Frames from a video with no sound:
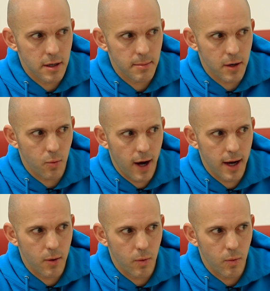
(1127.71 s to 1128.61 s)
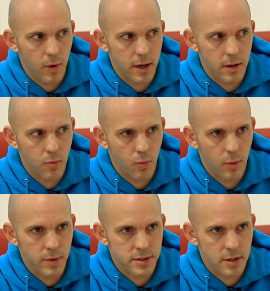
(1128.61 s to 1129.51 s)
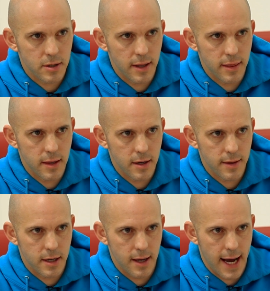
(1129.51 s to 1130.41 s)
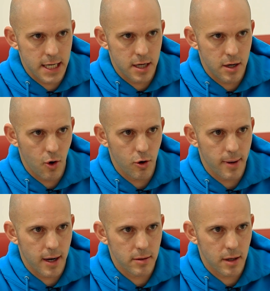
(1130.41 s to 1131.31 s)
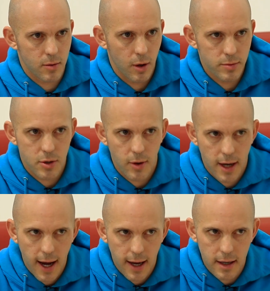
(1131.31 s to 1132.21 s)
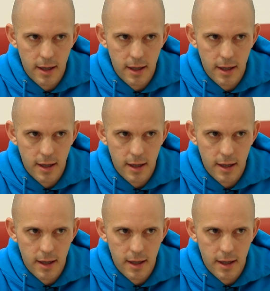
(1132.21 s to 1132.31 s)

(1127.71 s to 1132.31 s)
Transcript: I'm like, why? What was there in there that I didn't know about? Like, what was going on?